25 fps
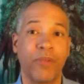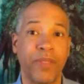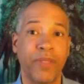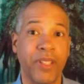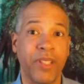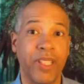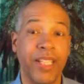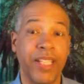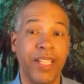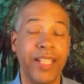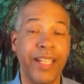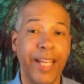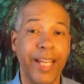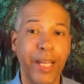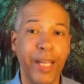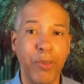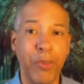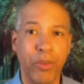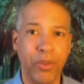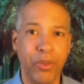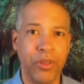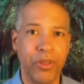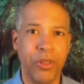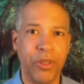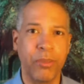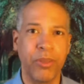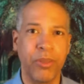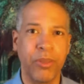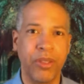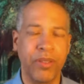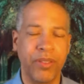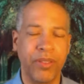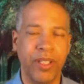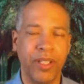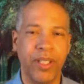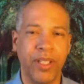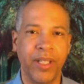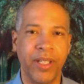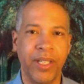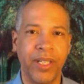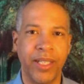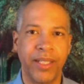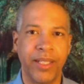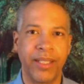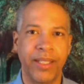feel unable to move on,